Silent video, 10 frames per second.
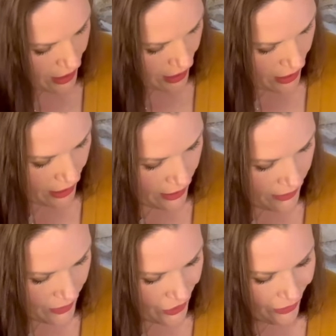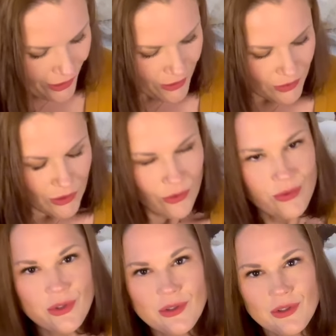The chariot,
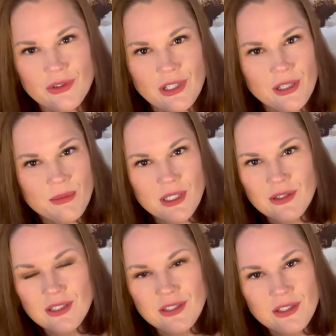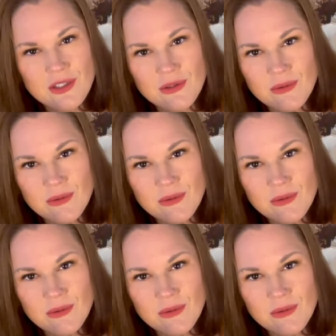you're like, I'm making the decision,